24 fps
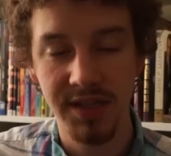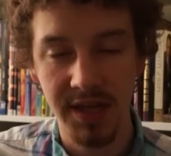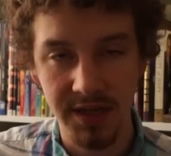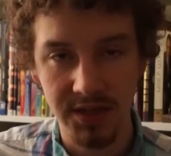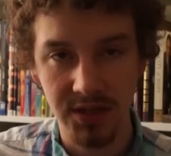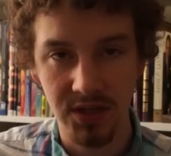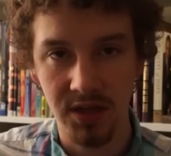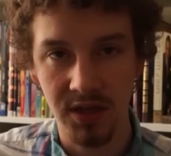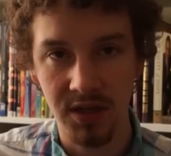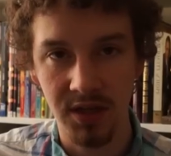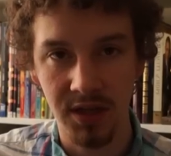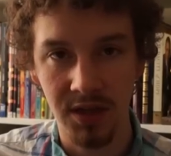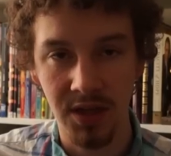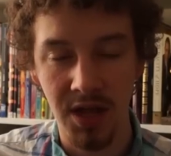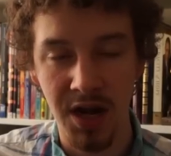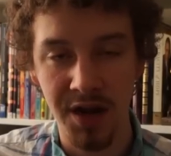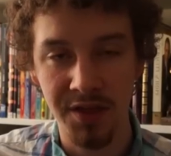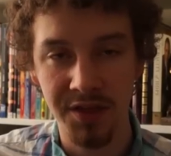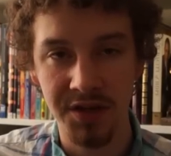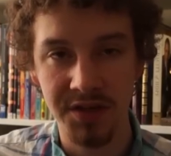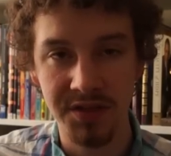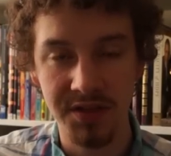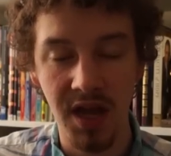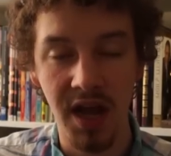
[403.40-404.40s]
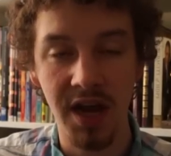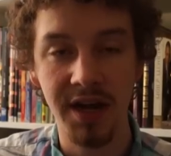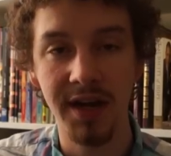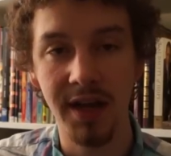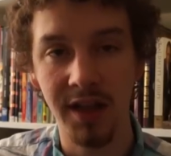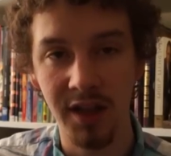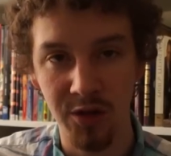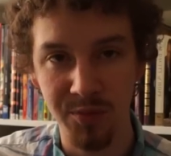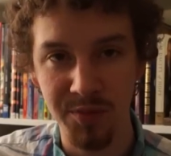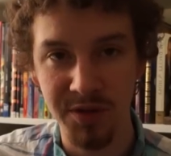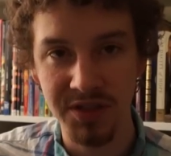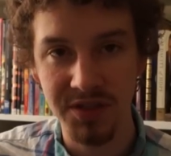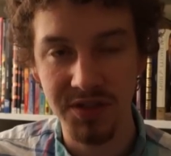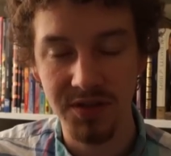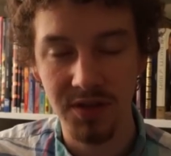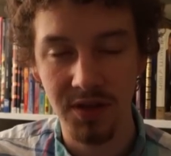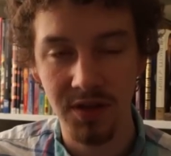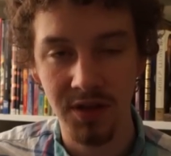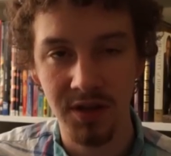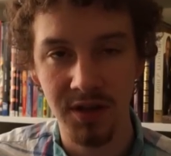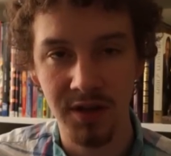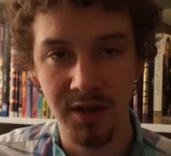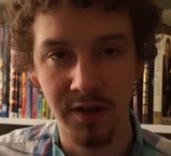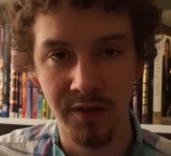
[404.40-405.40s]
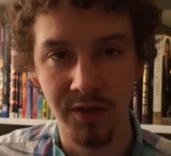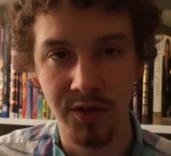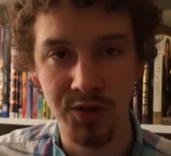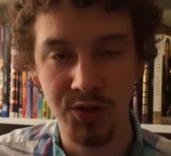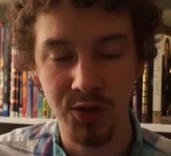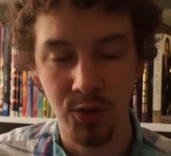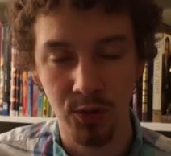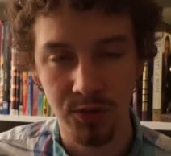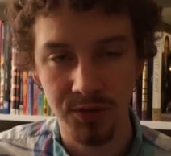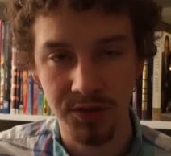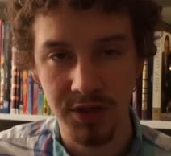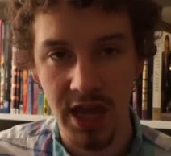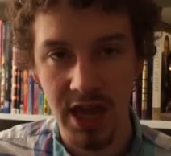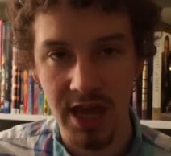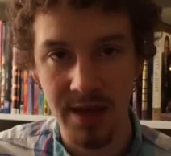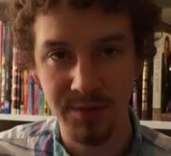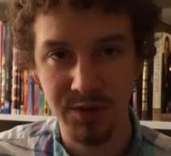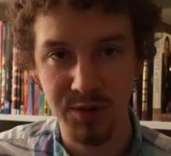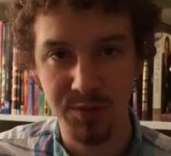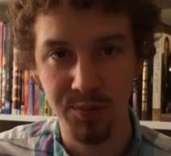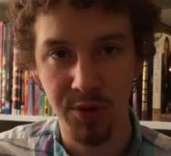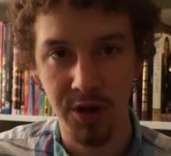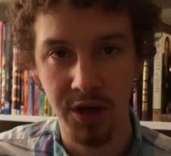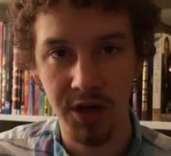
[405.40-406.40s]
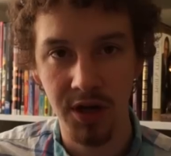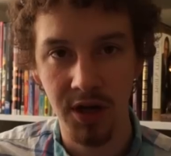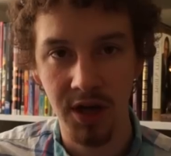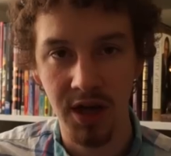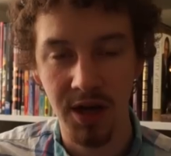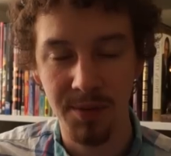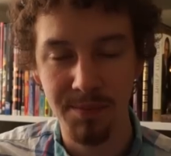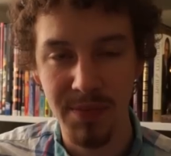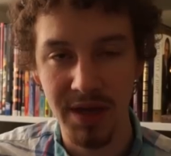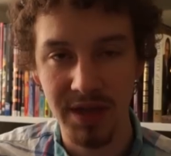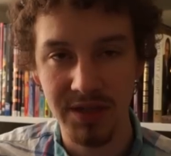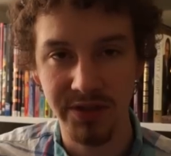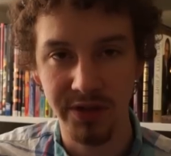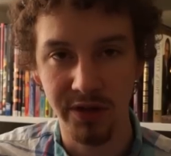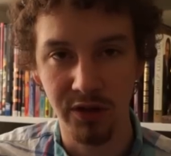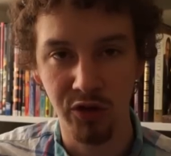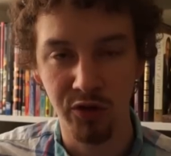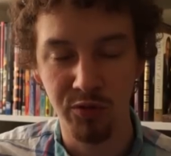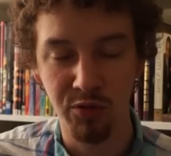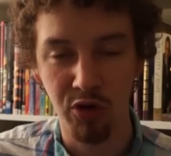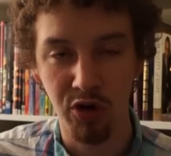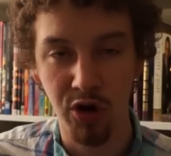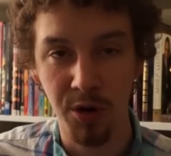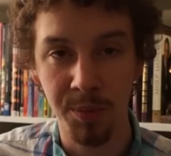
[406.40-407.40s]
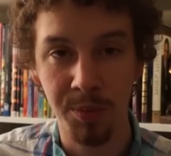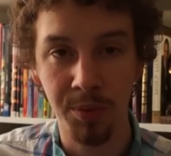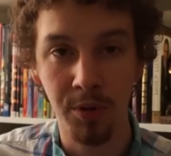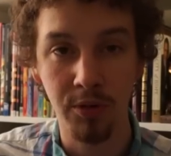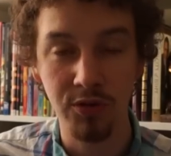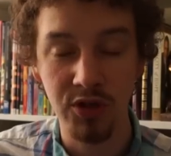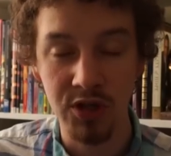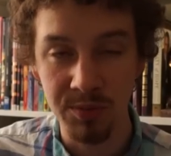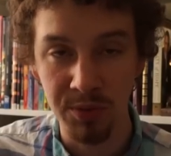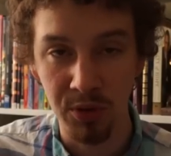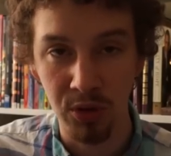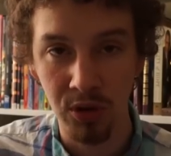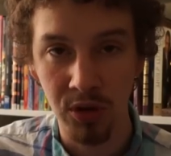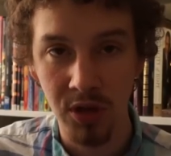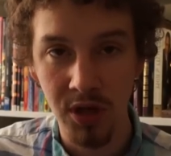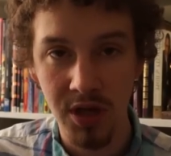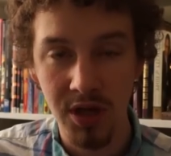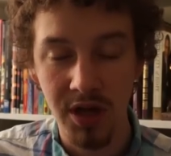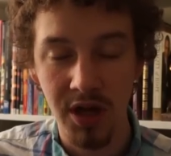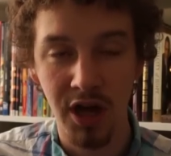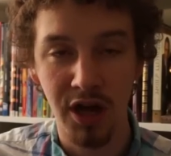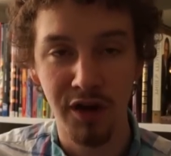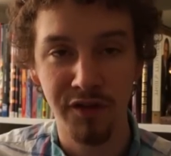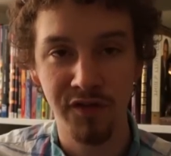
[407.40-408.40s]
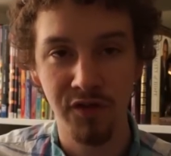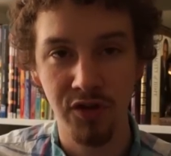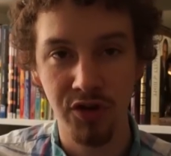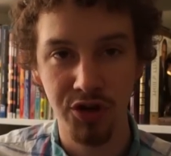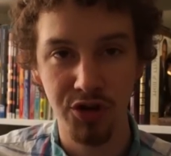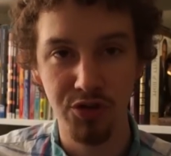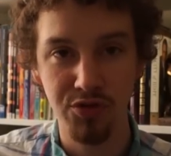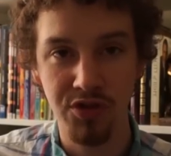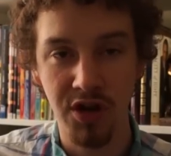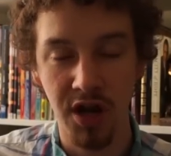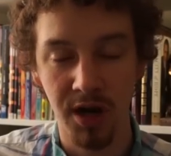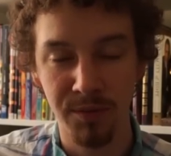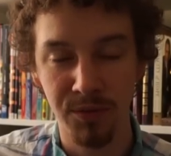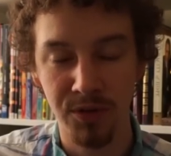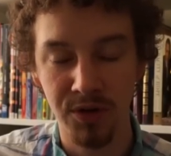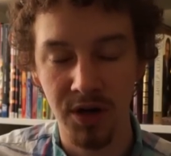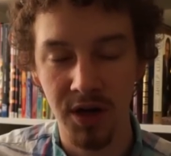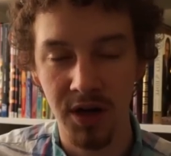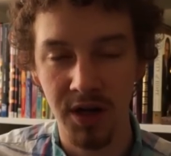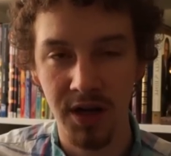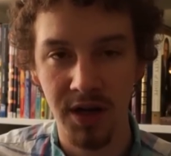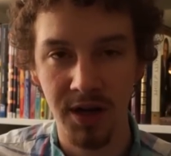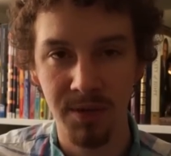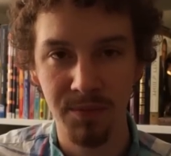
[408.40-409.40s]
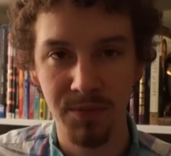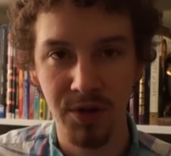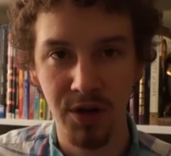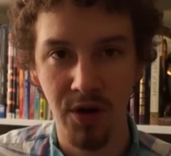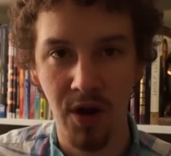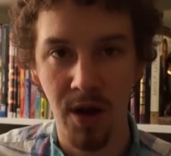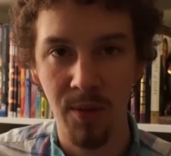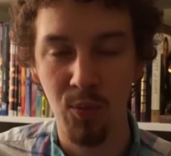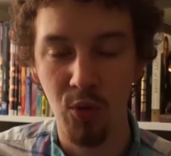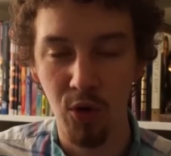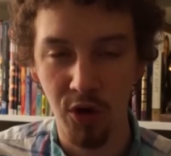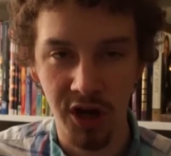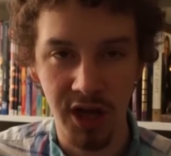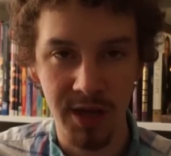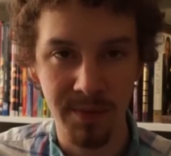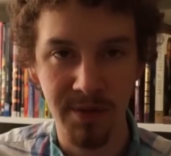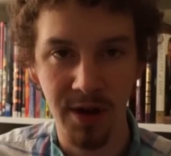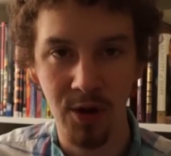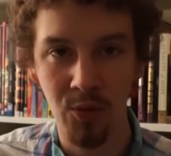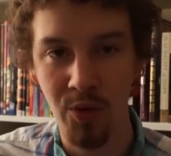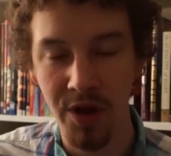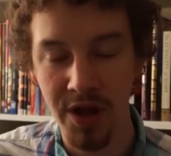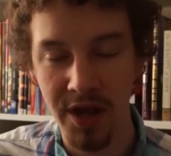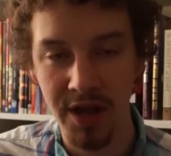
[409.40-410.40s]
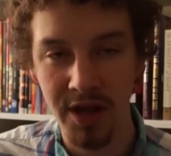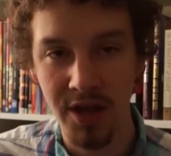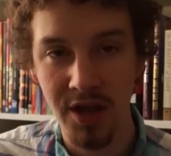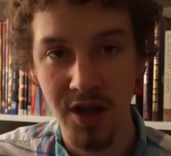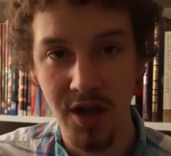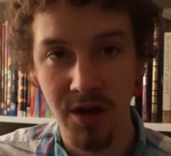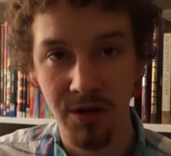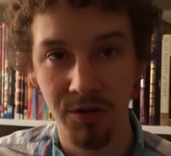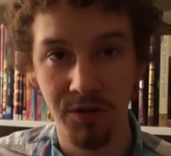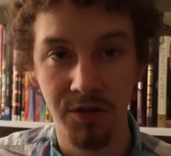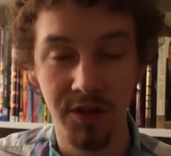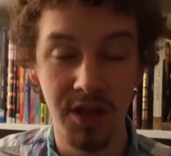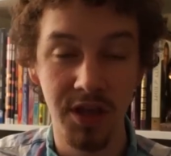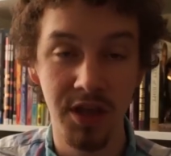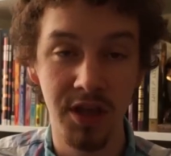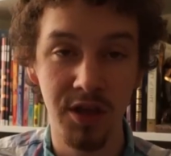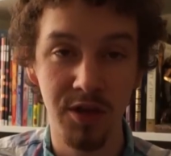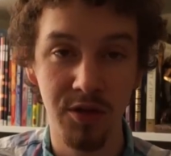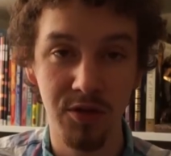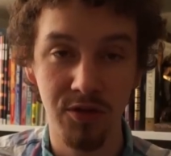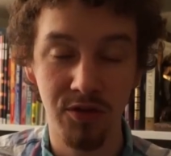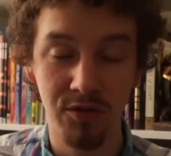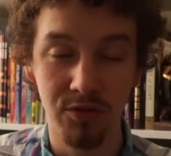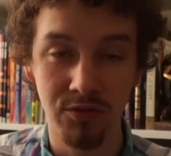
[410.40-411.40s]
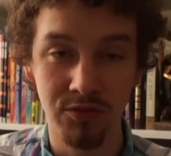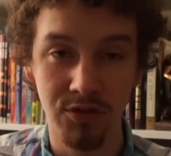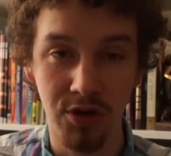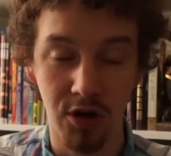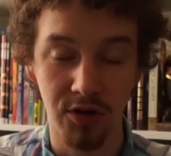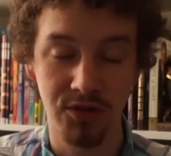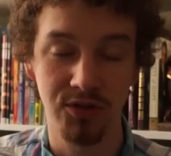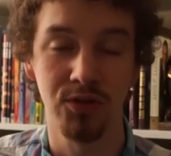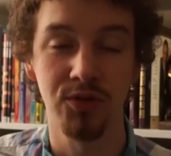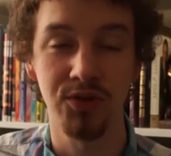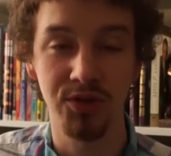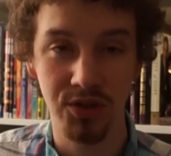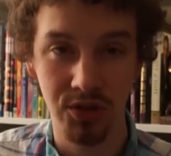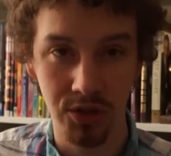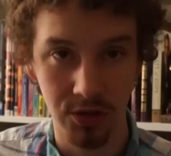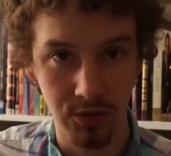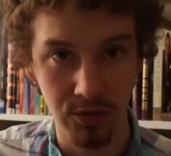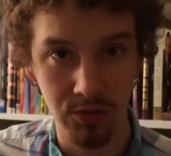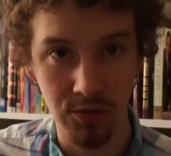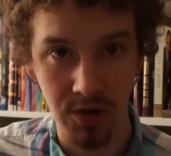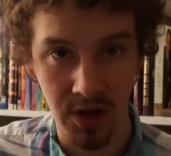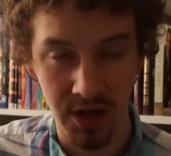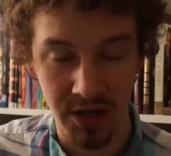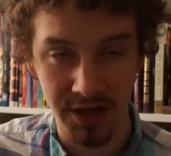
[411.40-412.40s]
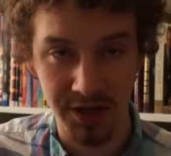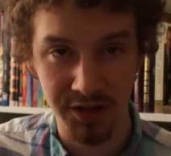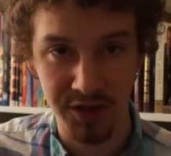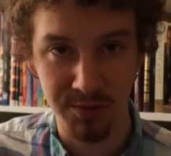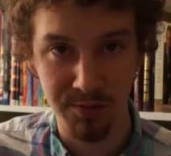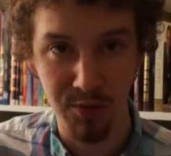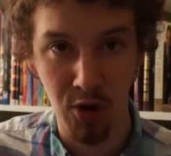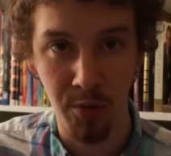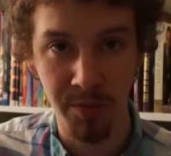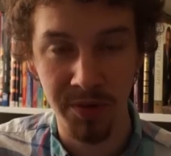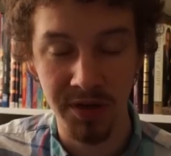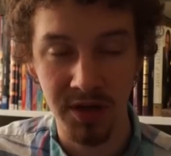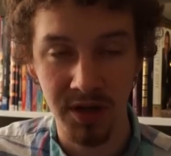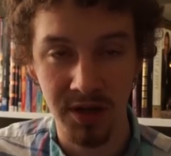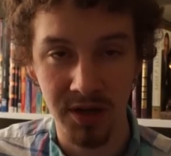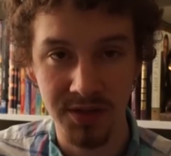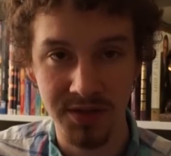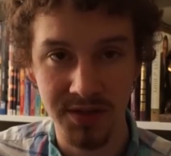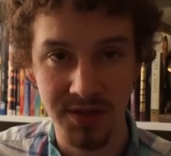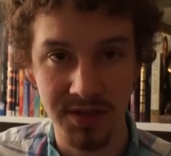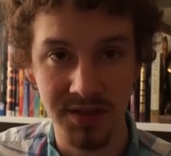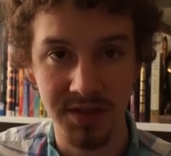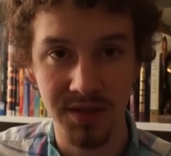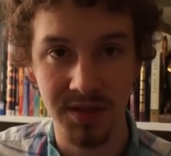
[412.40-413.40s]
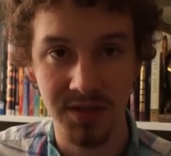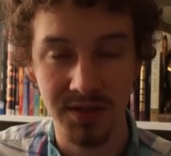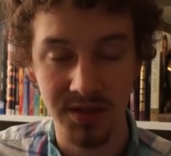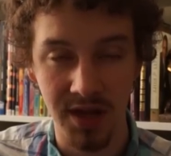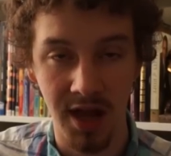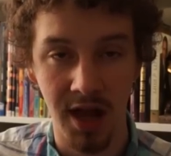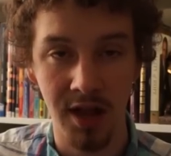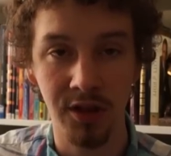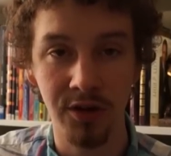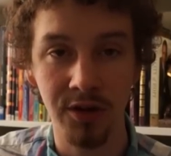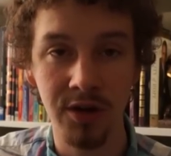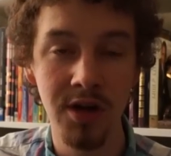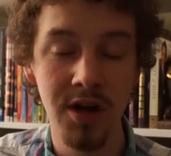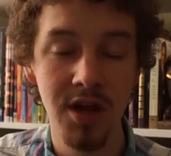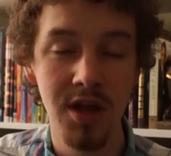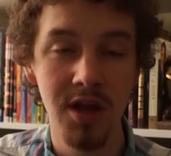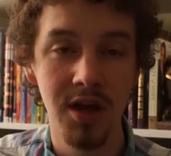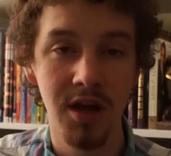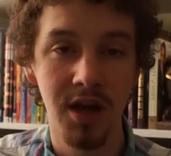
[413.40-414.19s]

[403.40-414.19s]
takes a lot of the design elements of the Souls games, but makes it a little more approachable for a newcomer. I'm working my way through Dark Souls 2 at the moment, Sins of the Scholar.